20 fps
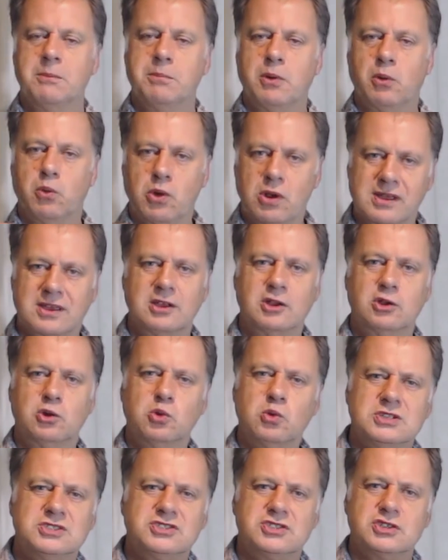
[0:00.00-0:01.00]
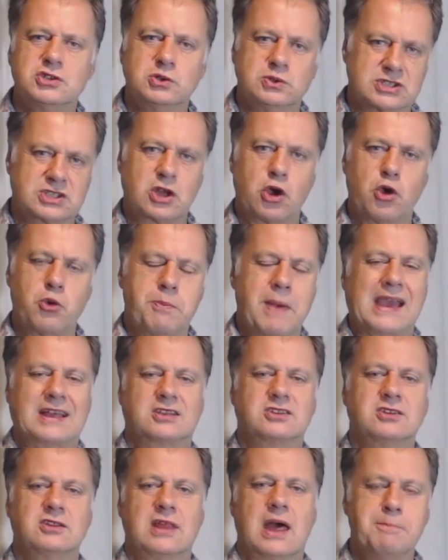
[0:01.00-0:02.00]
But what I can always do is go
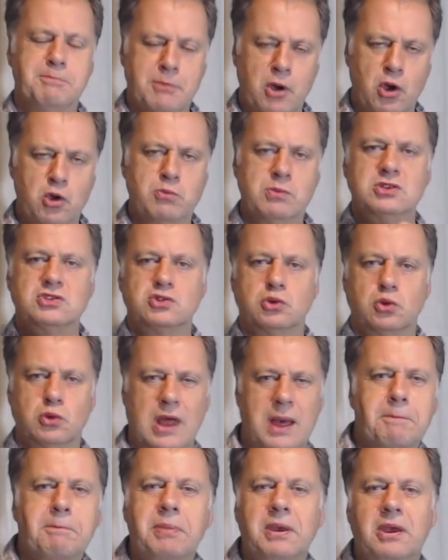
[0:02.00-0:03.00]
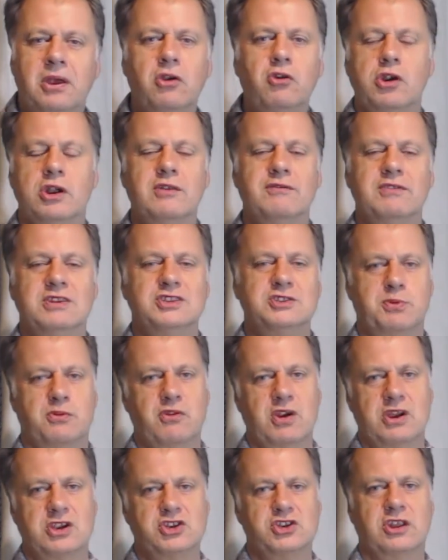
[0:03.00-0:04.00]
back to that moment or that period of
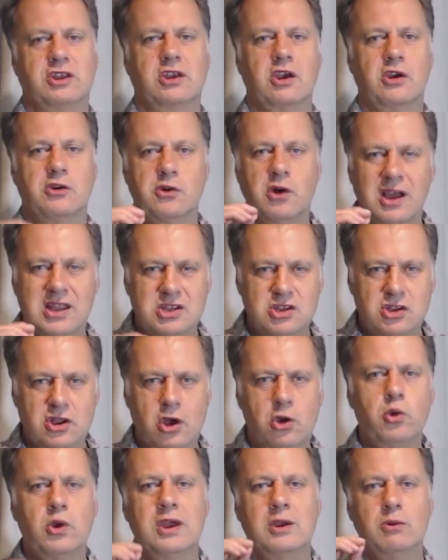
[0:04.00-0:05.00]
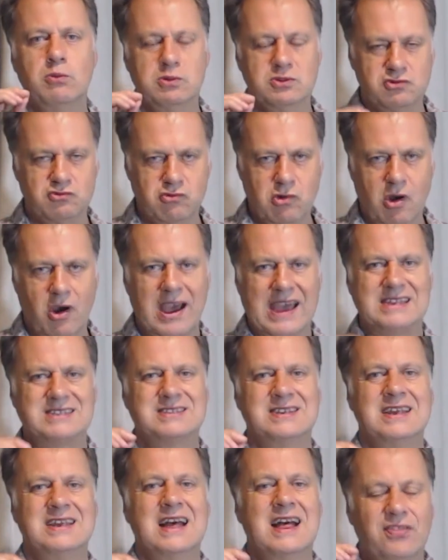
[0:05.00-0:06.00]
inspiration and go, I know it was
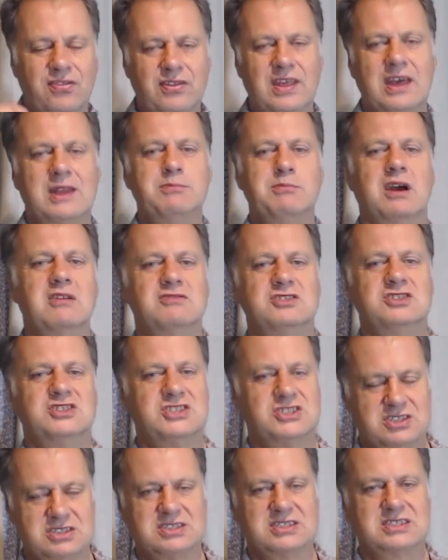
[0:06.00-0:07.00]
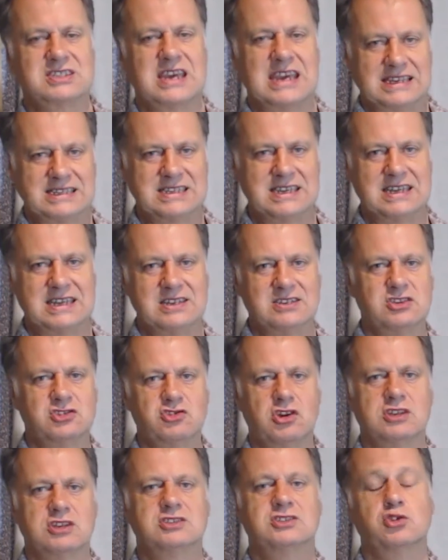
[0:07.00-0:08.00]
right, then my resistance kicked in to
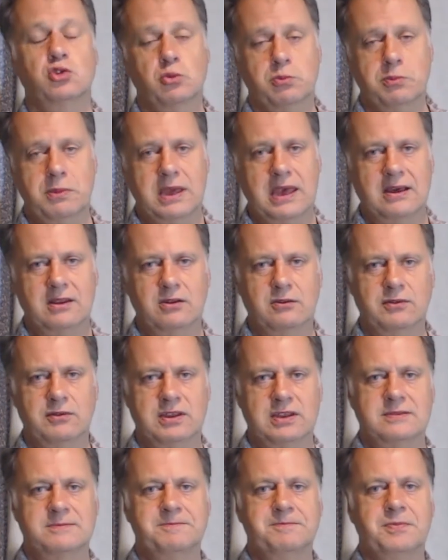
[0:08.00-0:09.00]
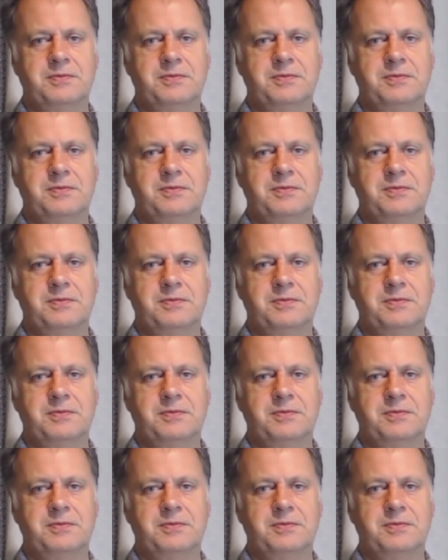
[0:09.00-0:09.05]
try to talk me out of it.